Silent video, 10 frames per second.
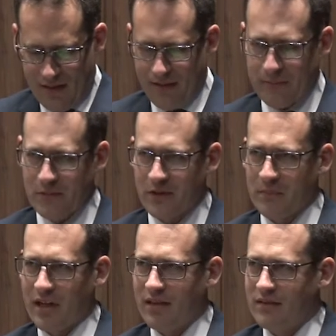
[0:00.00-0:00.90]
Uh,
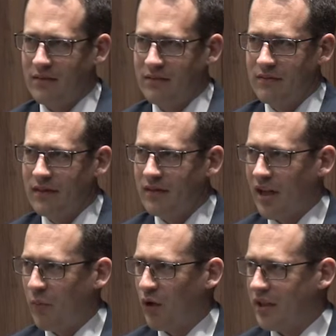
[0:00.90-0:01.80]
during my time